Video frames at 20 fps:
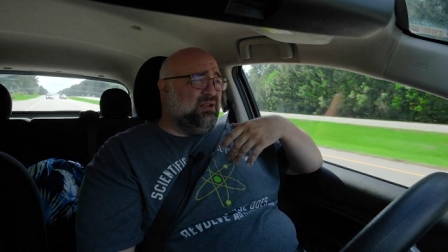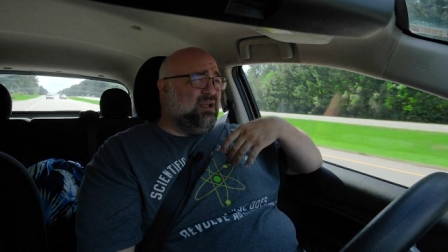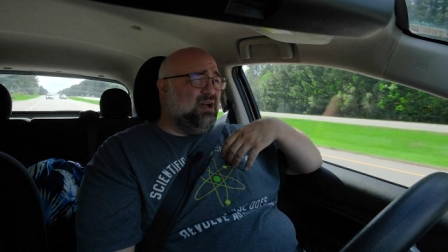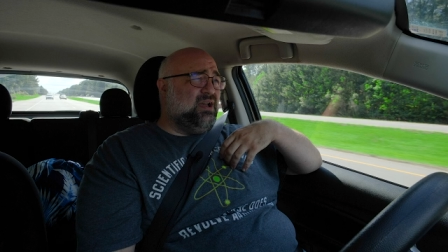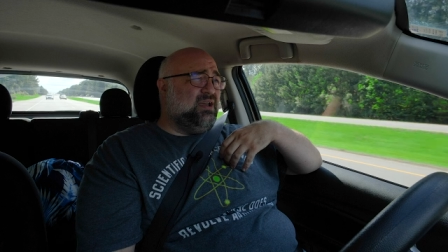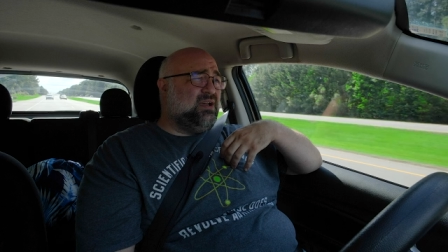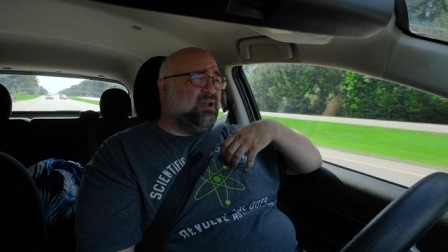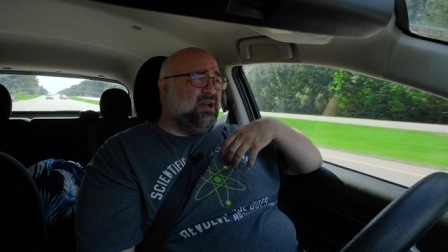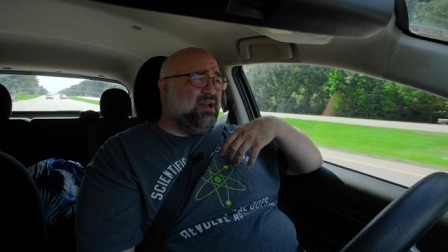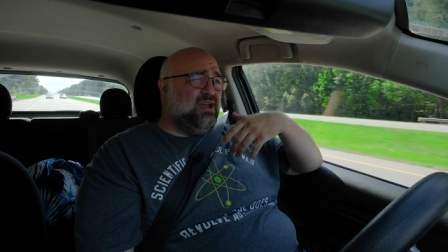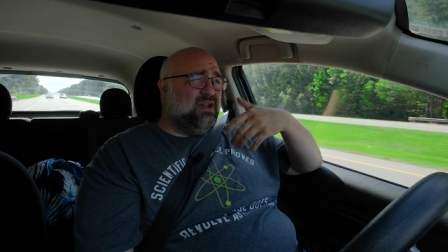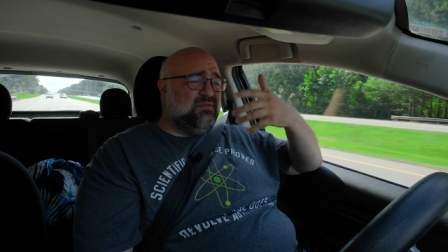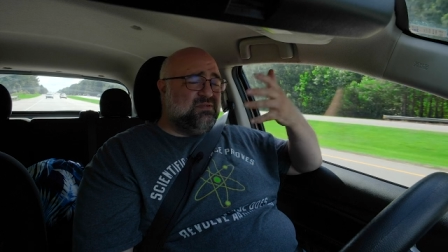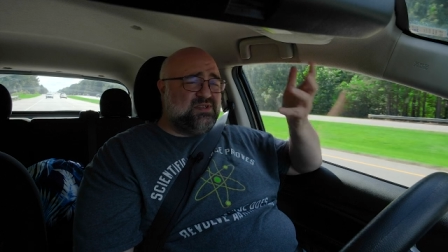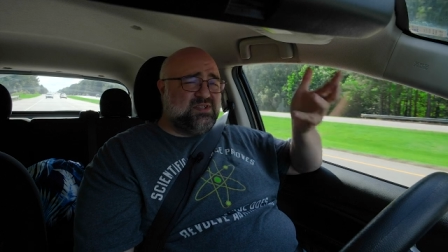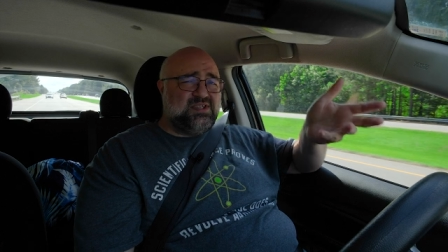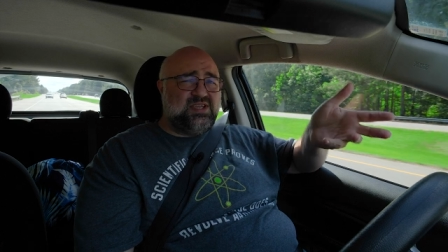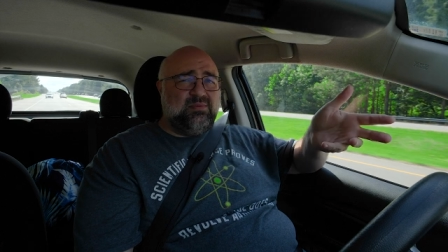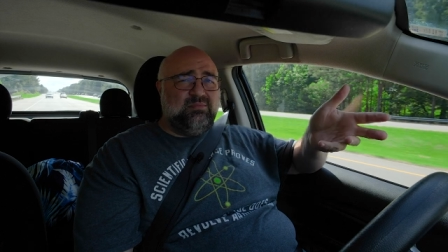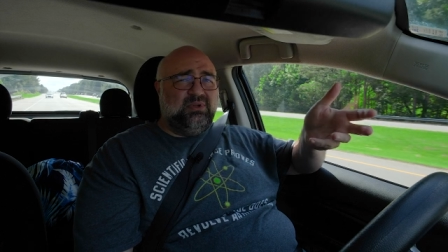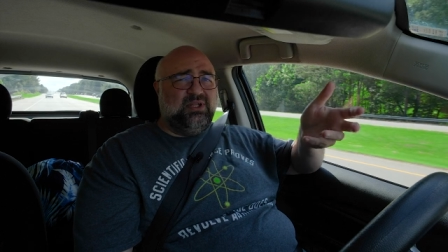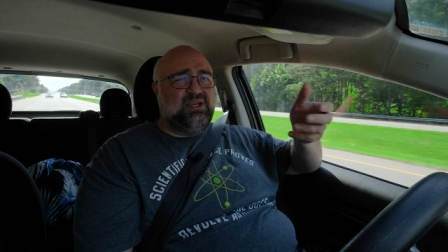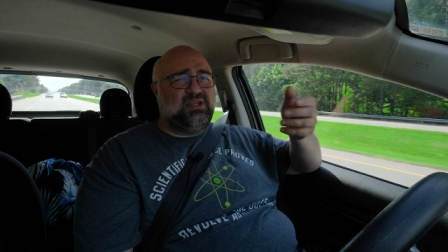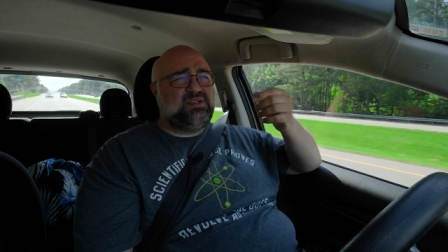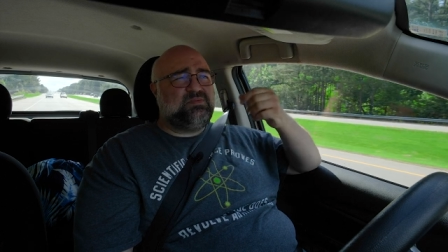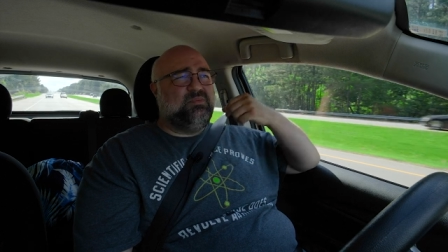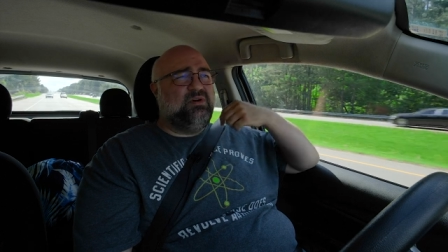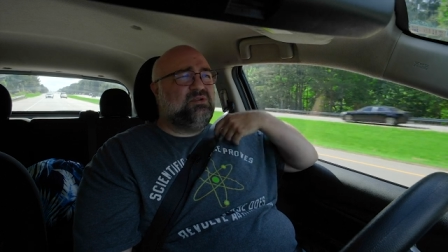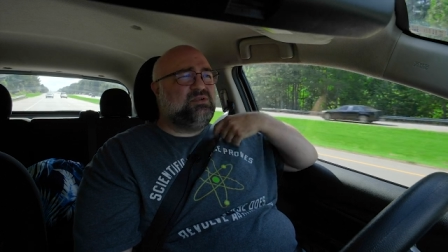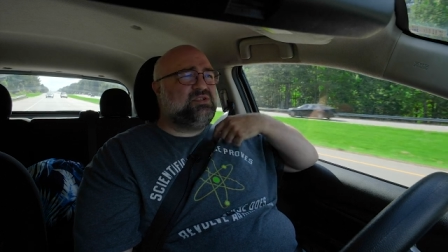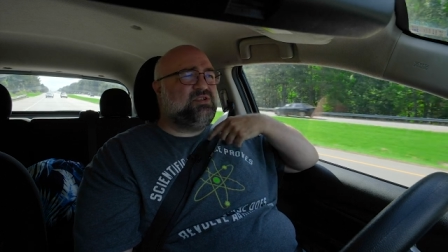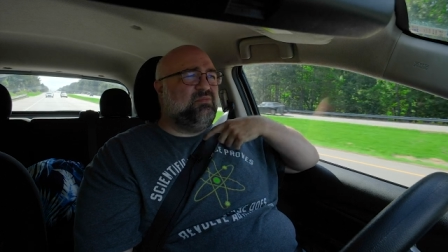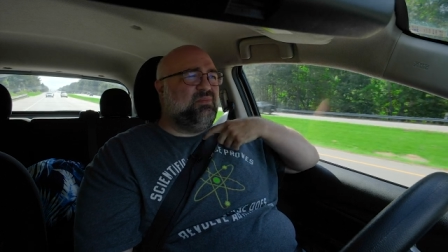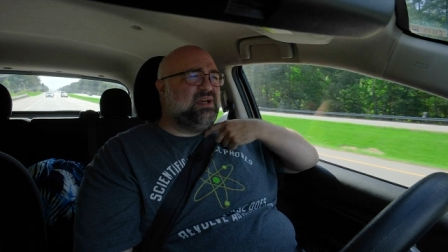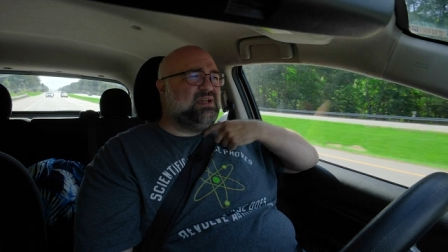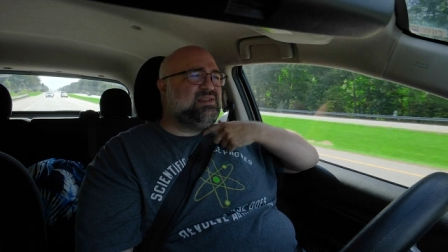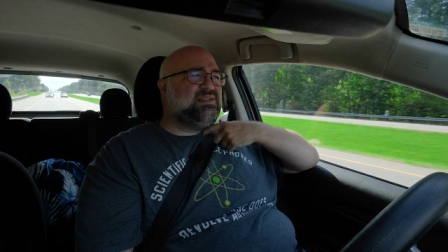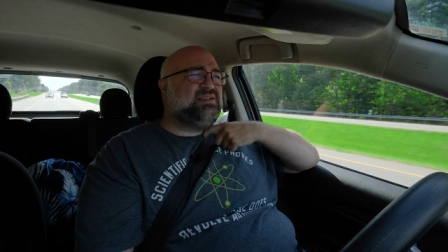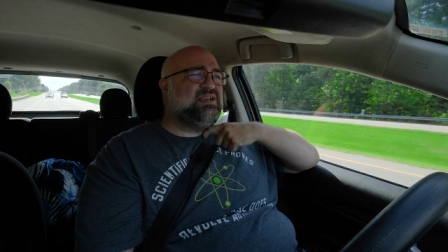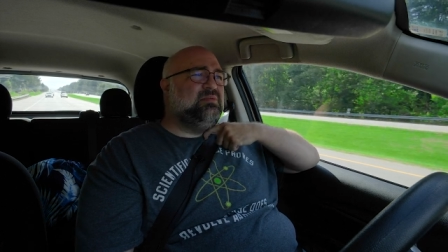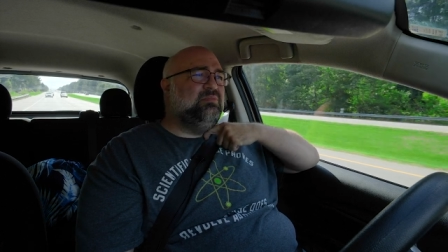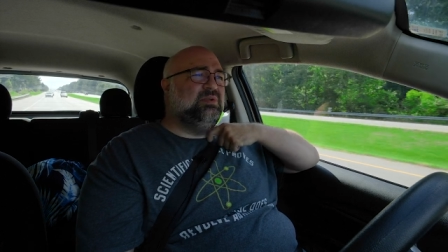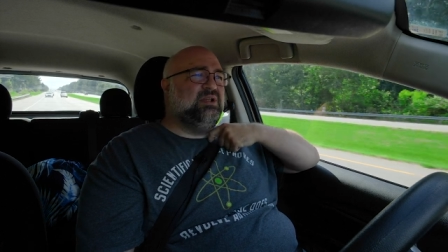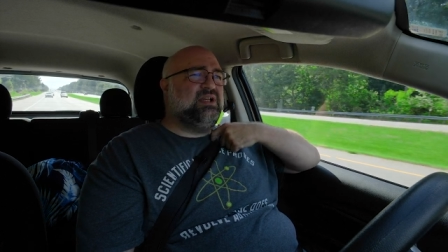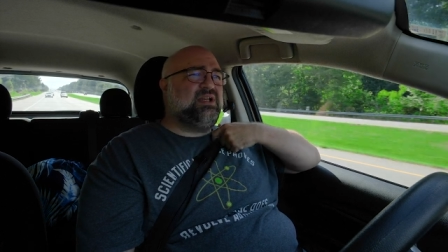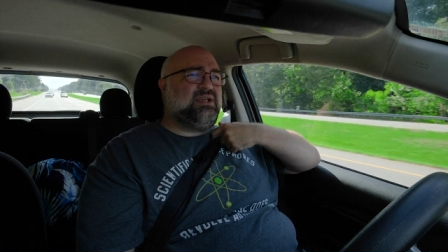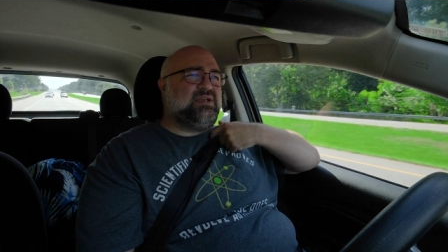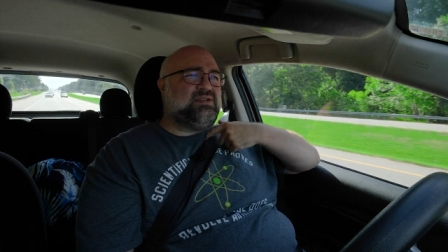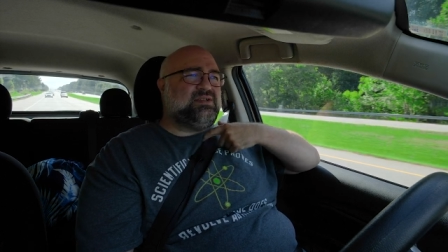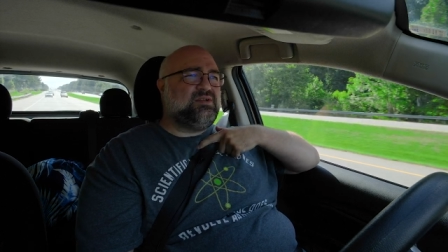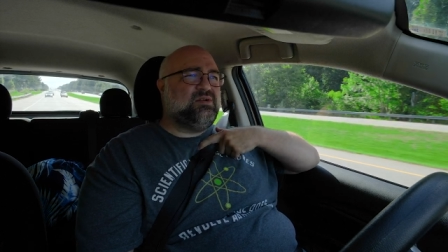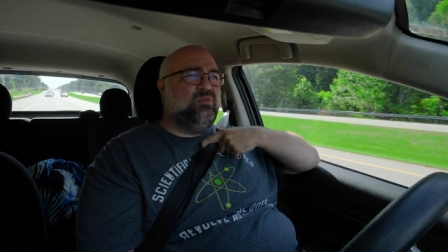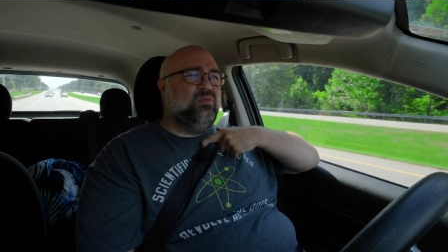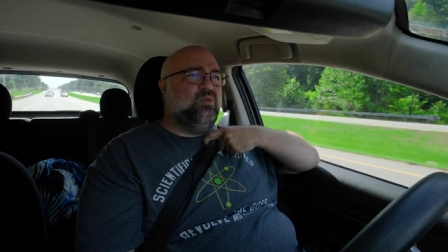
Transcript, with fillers: like I have siblings, most of my siblings